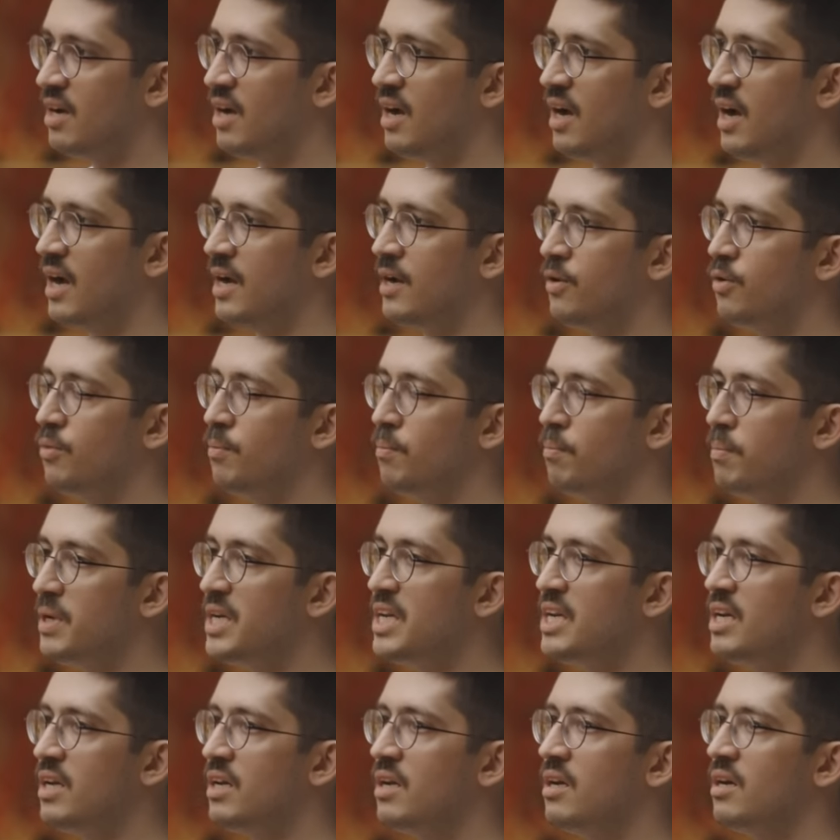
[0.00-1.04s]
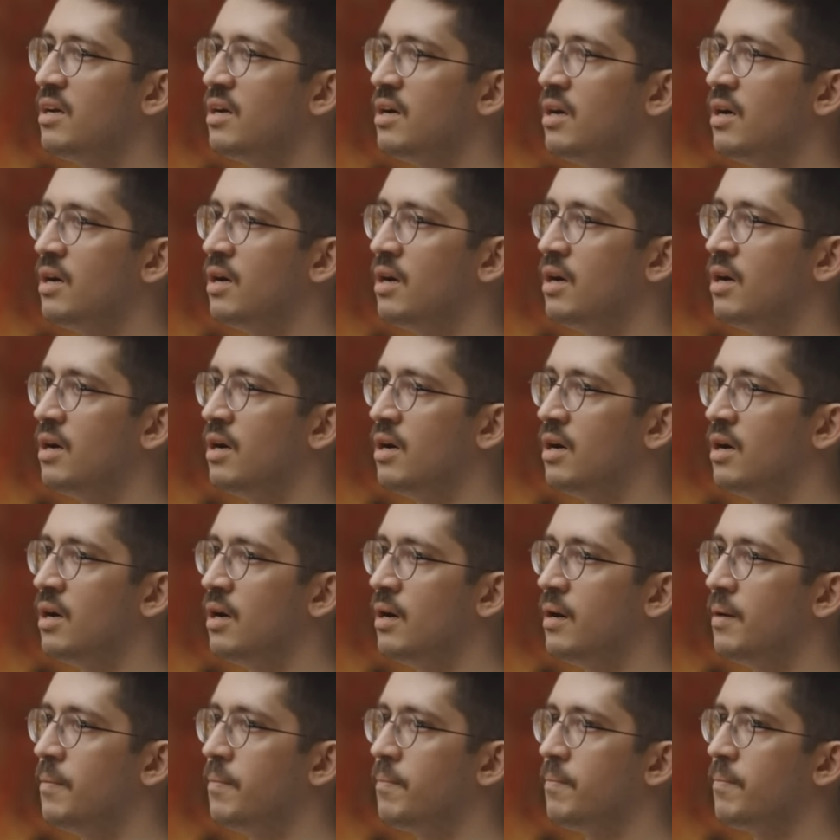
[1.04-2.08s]
and to being
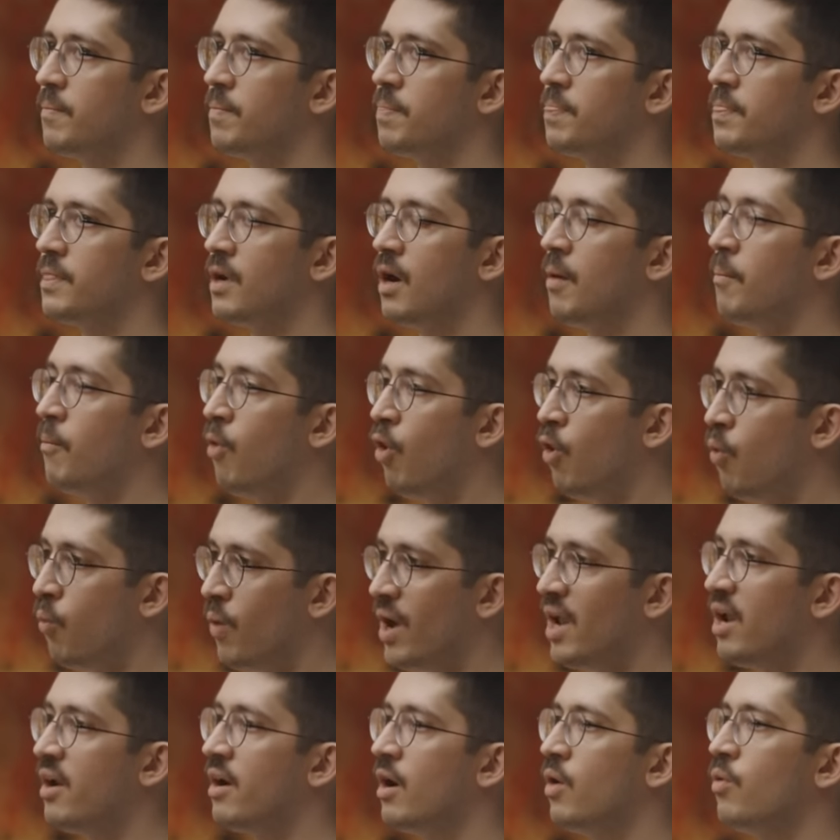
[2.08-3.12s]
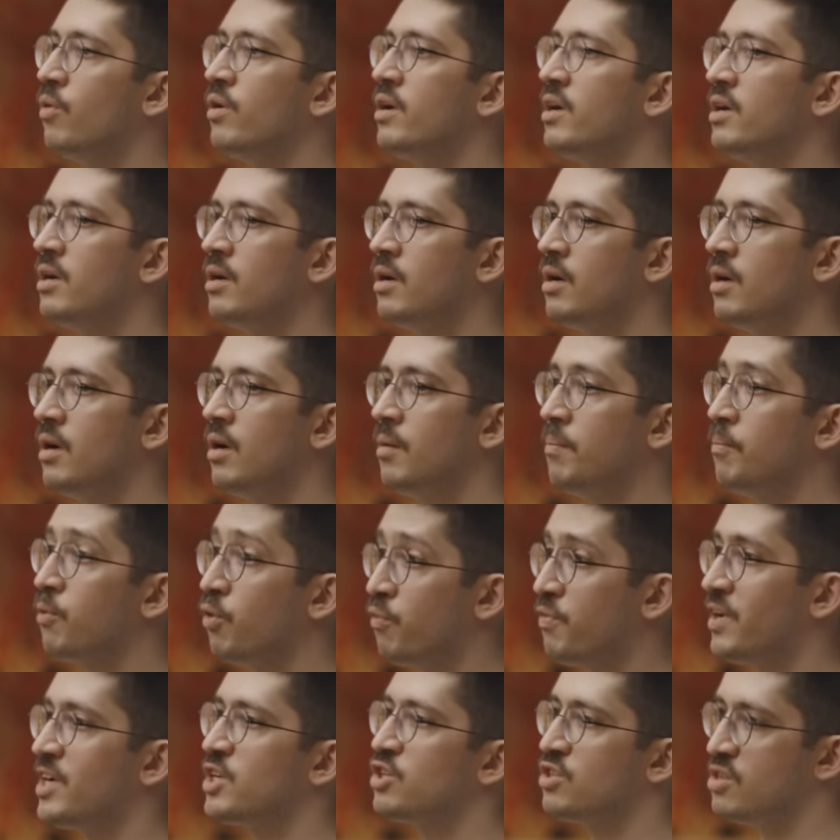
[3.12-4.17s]
uh, a more well-rounded uh,
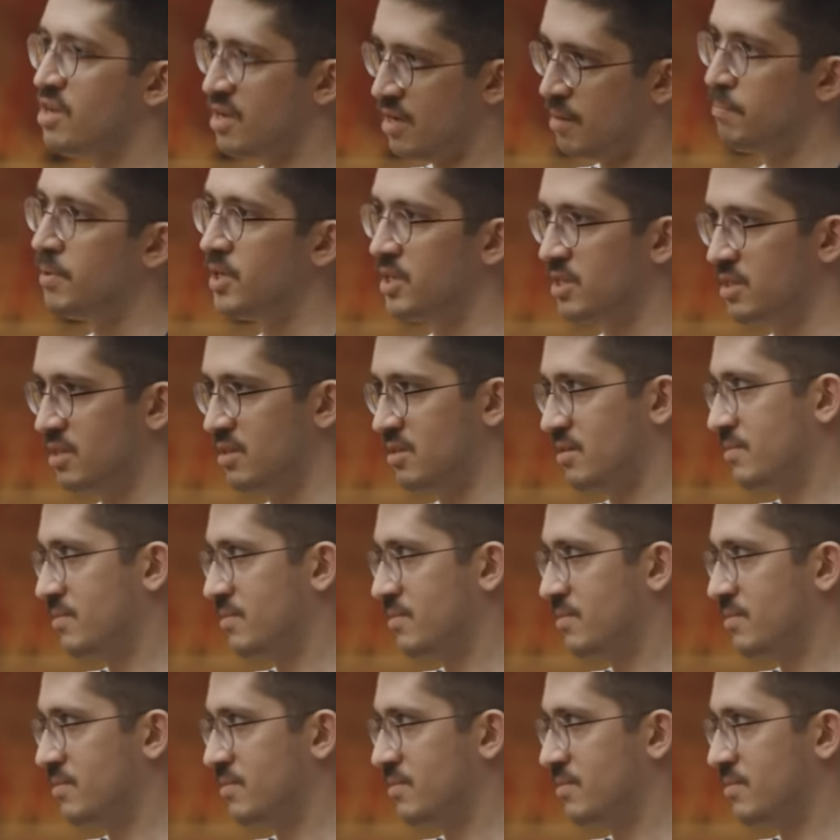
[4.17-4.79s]
professional and person.